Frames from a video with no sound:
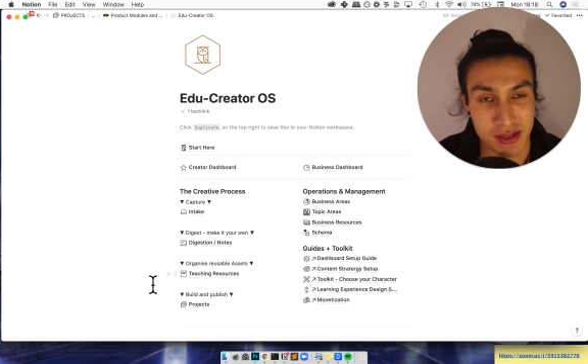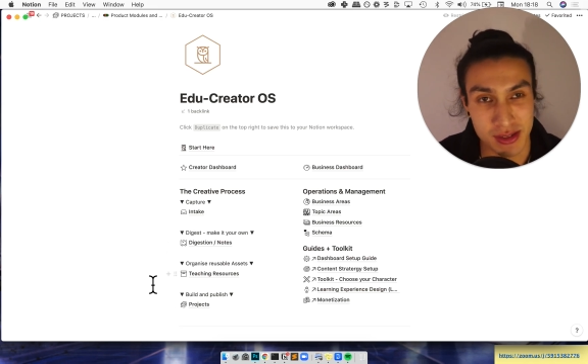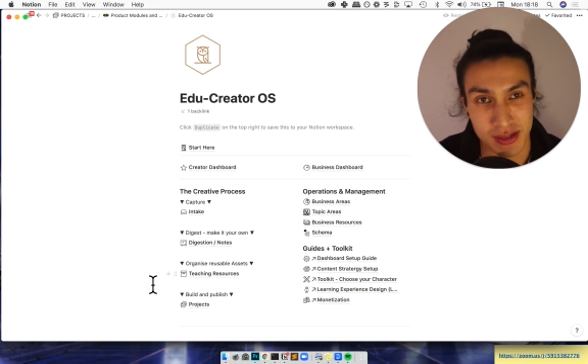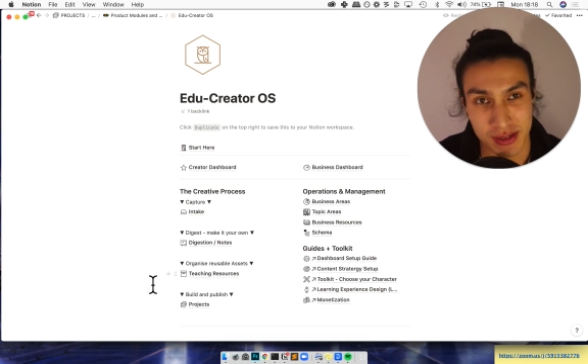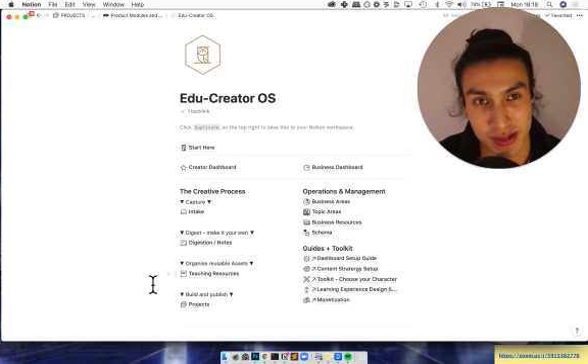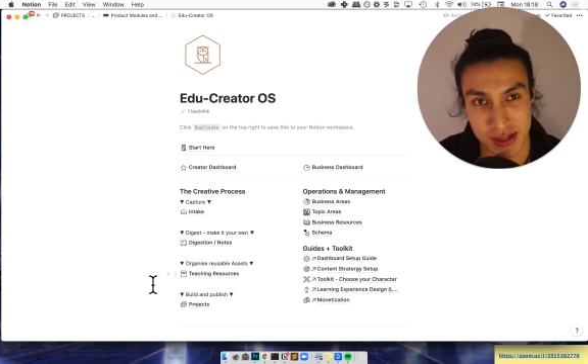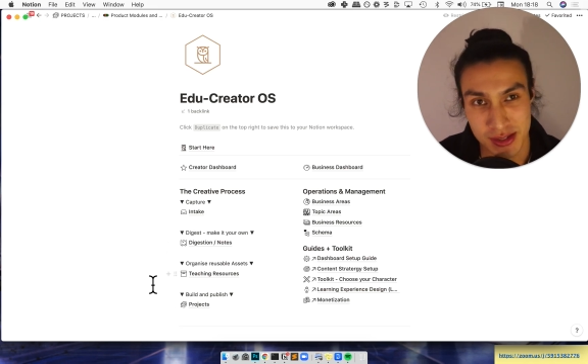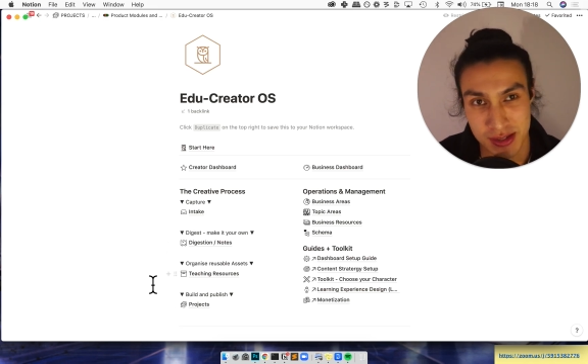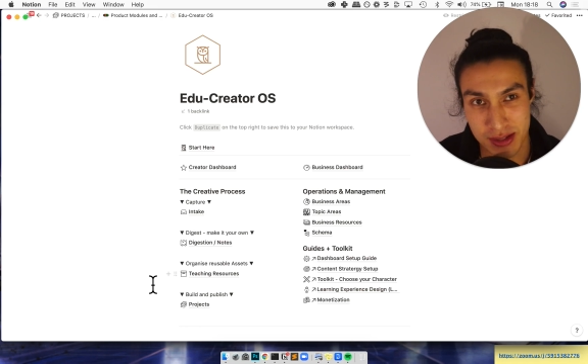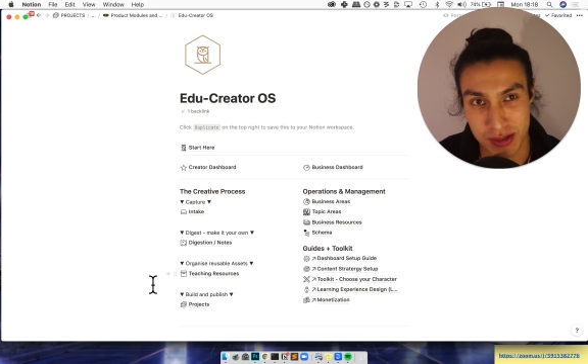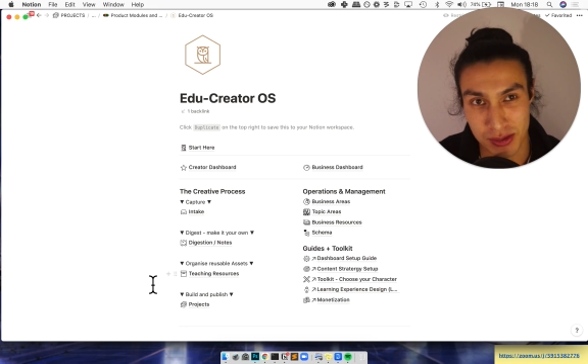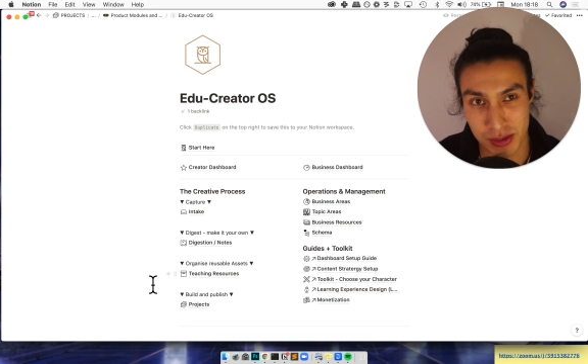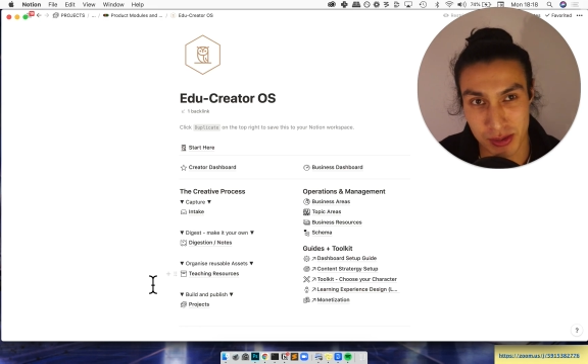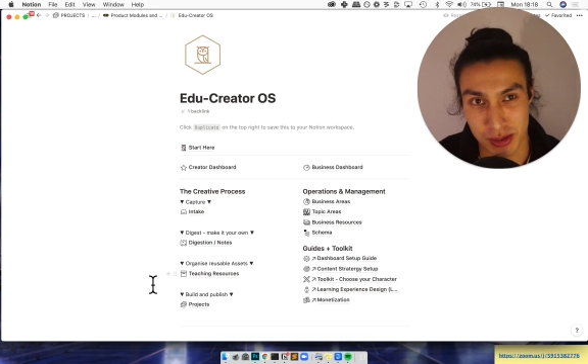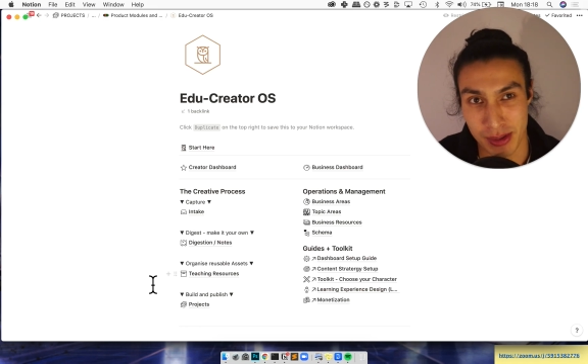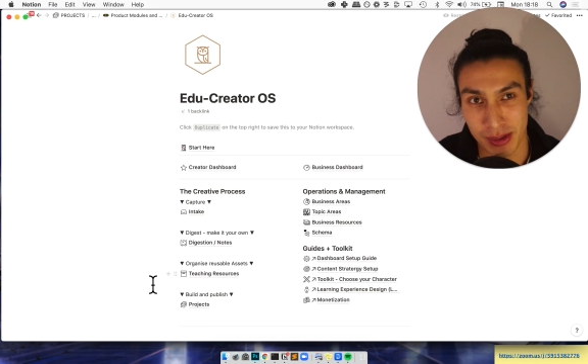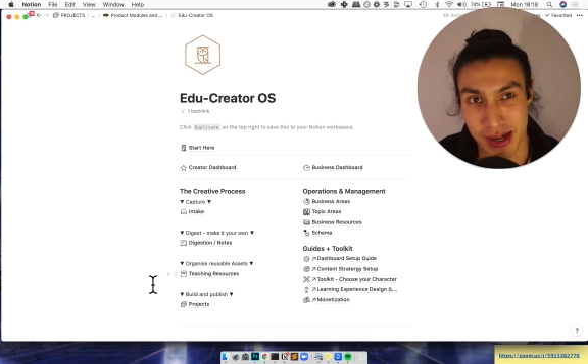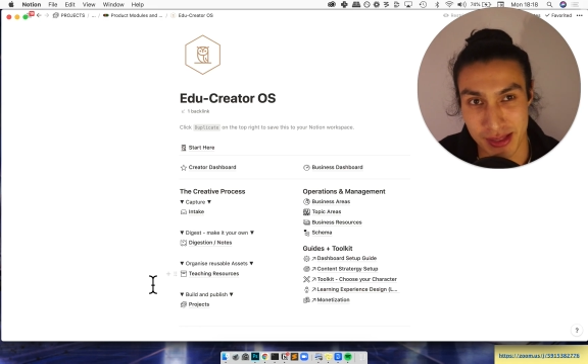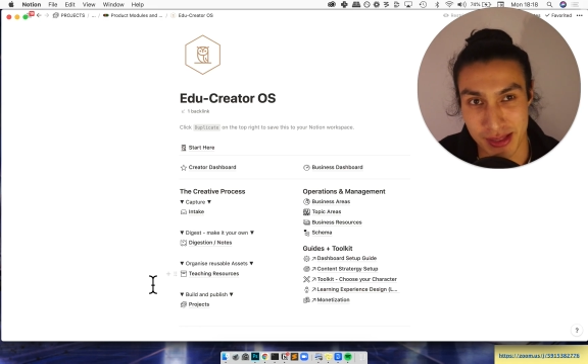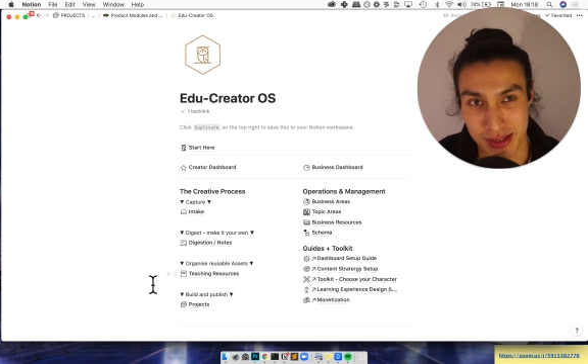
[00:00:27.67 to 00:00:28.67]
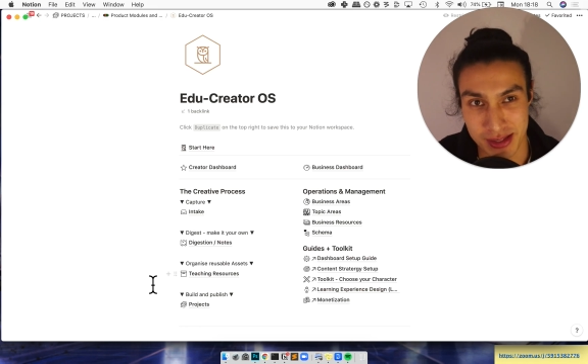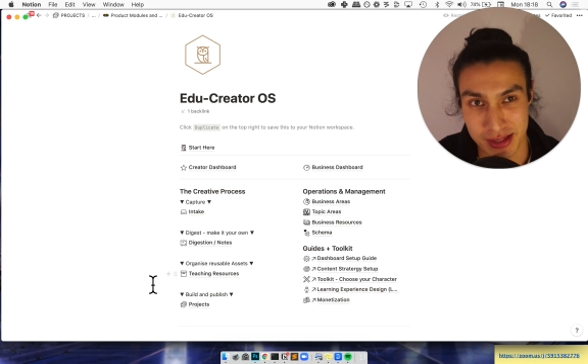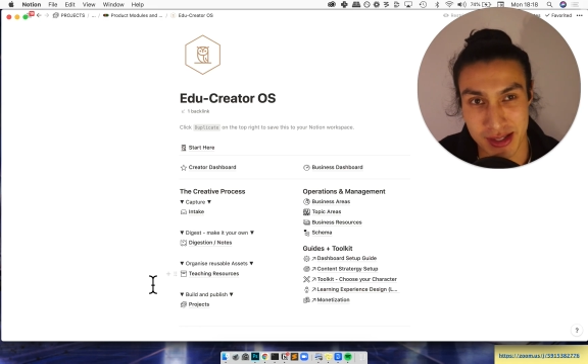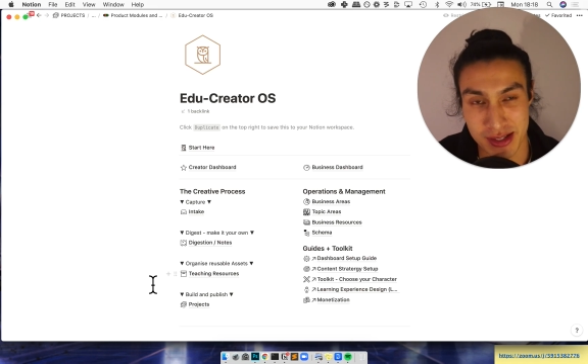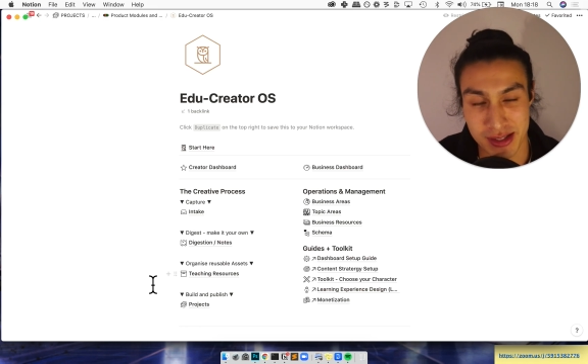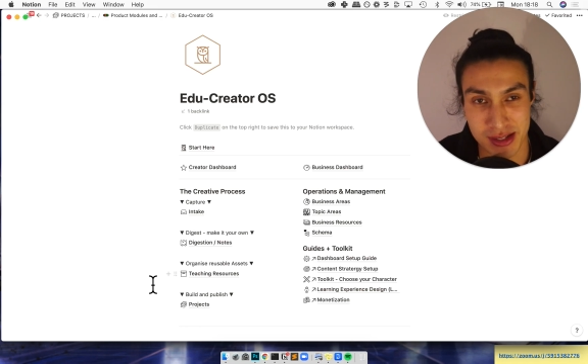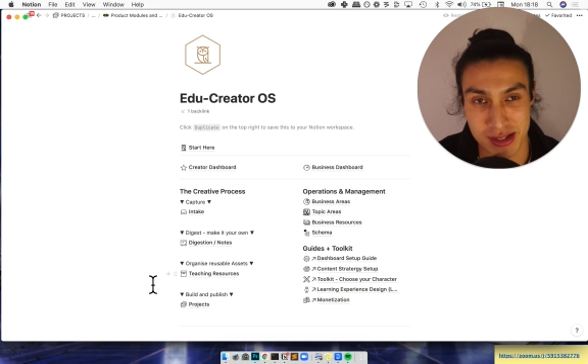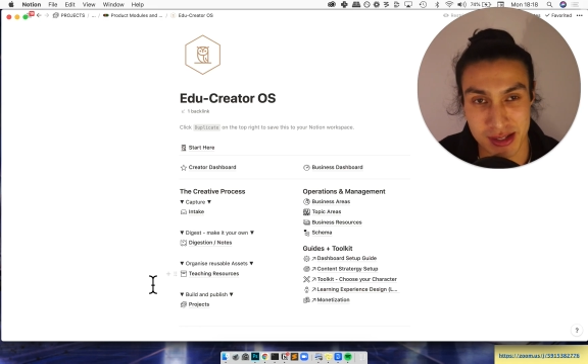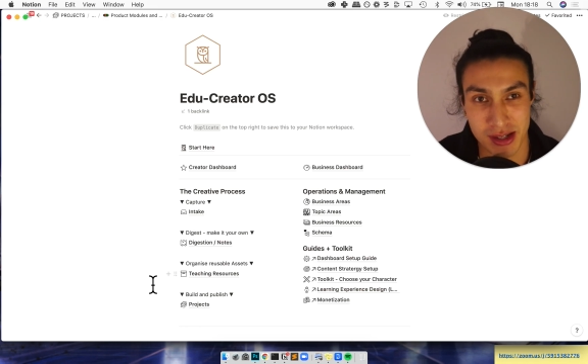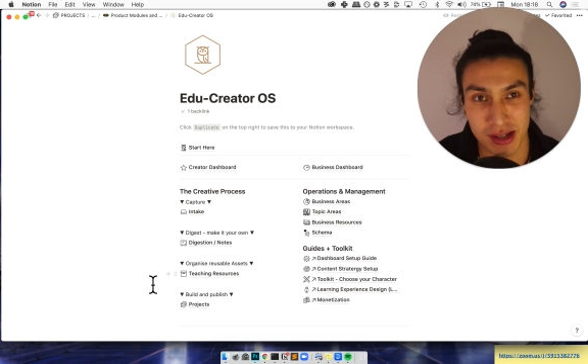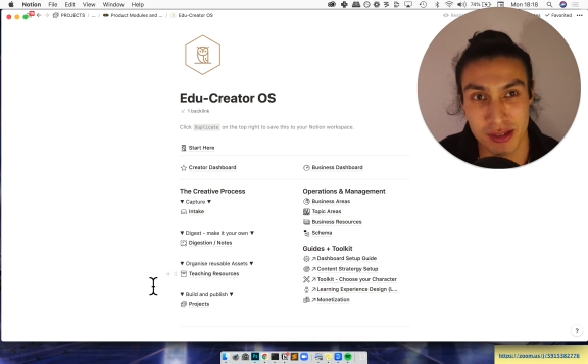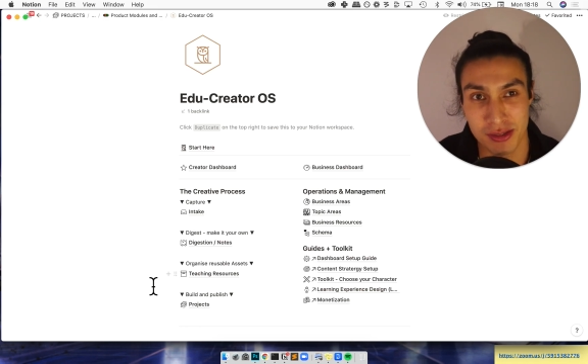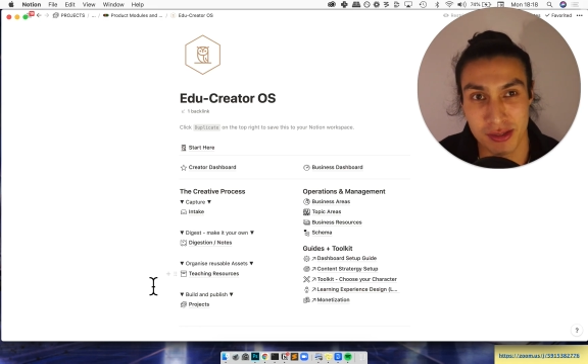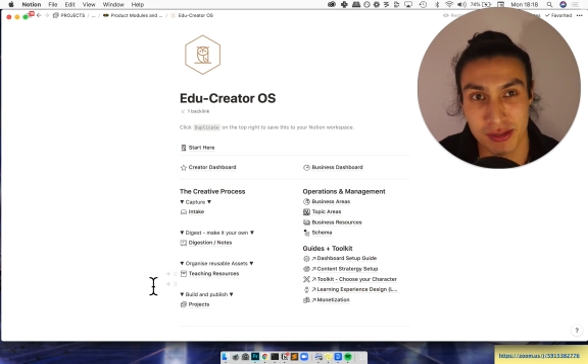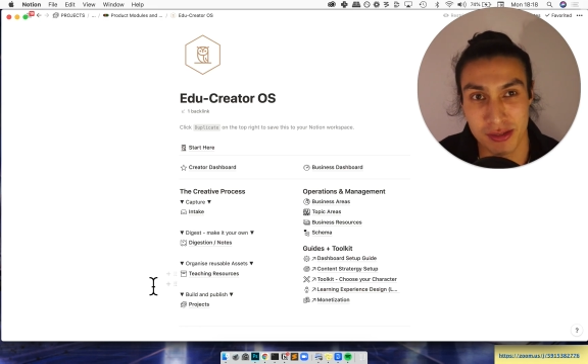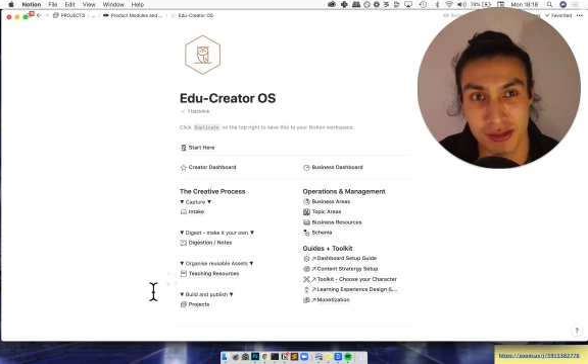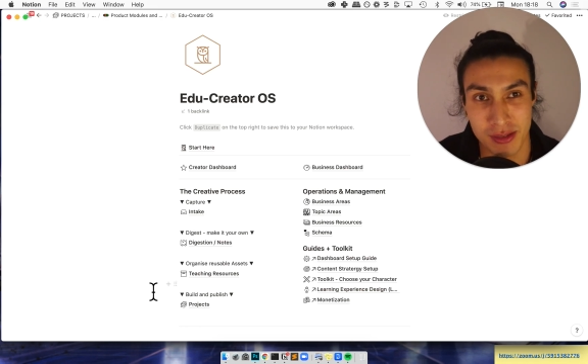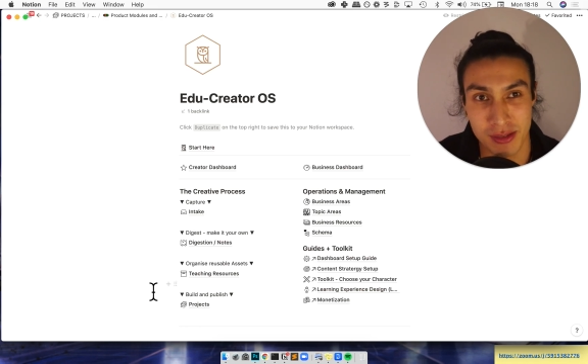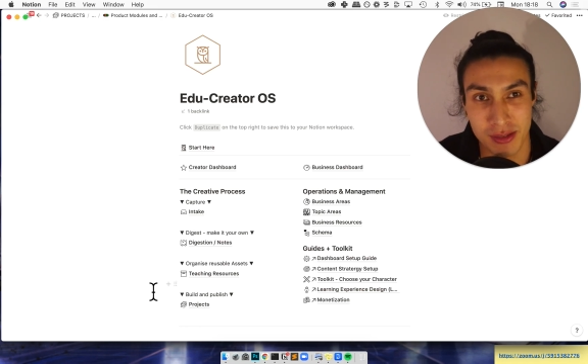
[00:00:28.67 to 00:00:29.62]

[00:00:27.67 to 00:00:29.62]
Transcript: And this is all the behind the scenes stuff